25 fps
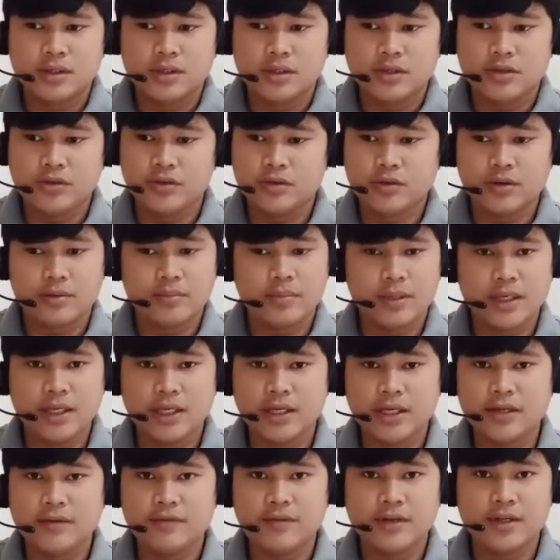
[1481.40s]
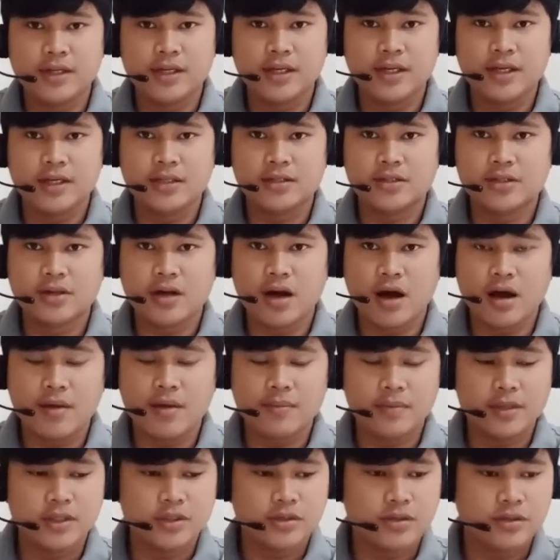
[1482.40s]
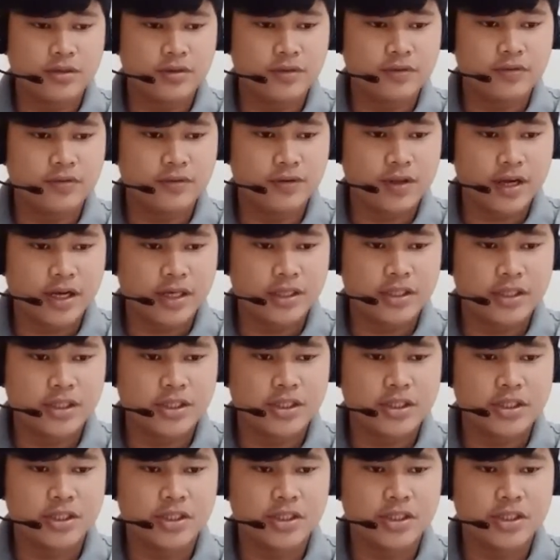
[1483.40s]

Do not believe that he has come into the flesh.